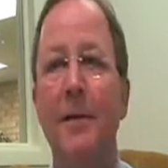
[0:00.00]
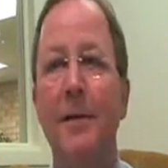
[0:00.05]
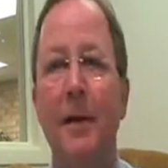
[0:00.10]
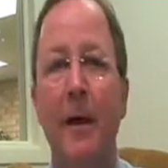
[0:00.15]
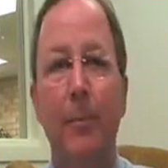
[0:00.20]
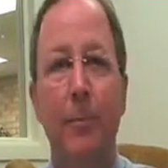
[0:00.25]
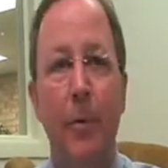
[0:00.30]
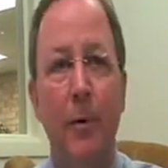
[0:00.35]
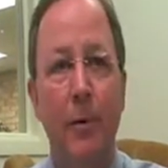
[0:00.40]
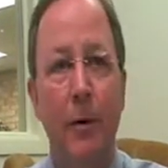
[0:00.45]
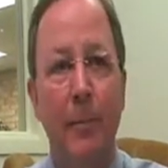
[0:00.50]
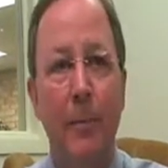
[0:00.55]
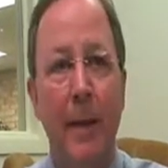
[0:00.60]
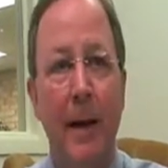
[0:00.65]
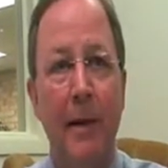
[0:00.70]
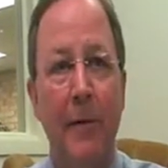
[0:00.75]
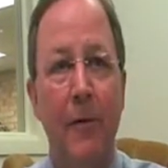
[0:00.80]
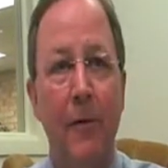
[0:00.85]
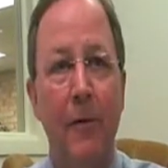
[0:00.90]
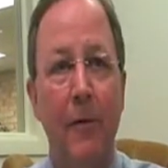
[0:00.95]
They put their
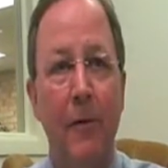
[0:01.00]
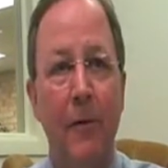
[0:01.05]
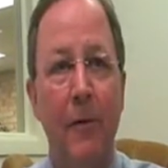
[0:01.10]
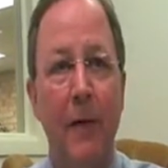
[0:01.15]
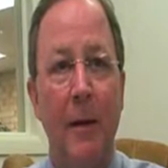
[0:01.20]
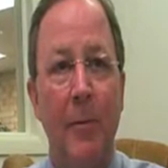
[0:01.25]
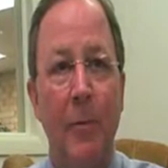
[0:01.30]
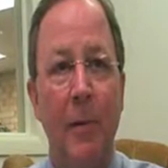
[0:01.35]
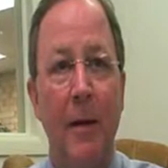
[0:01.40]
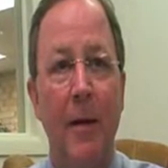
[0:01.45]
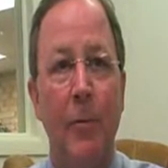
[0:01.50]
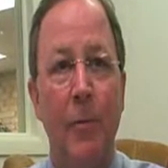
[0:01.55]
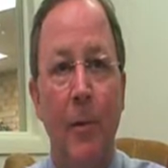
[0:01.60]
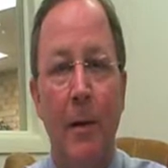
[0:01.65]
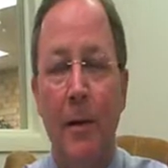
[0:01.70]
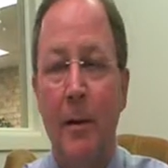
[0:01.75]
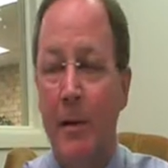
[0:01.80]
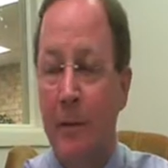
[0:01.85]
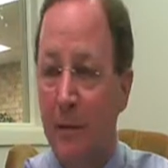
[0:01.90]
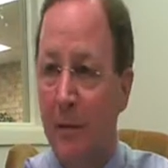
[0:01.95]
pants on the same way
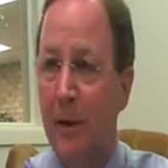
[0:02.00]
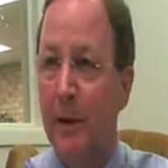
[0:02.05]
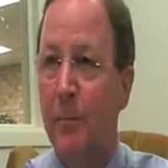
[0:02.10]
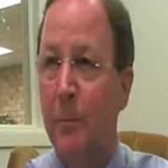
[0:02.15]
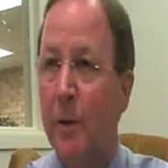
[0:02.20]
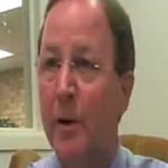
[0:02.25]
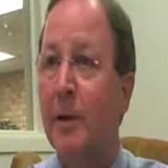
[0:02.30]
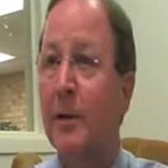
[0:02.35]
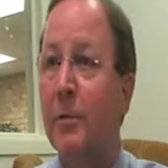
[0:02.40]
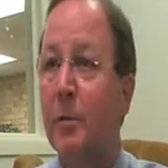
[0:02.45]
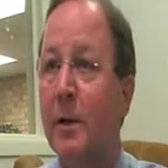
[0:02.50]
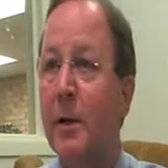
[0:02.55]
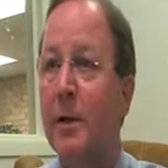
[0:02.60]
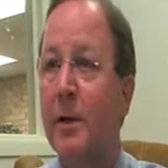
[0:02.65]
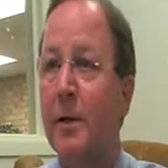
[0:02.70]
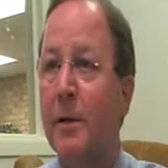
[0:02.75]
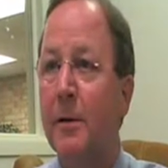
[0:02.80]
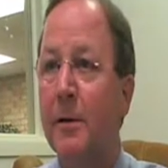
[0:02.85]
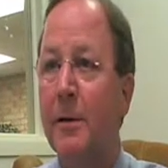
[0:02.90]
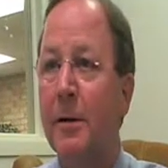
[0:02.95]
that we
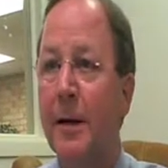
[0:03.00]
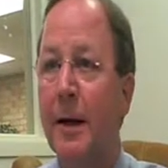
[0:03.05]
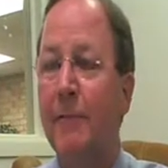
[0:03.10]
do.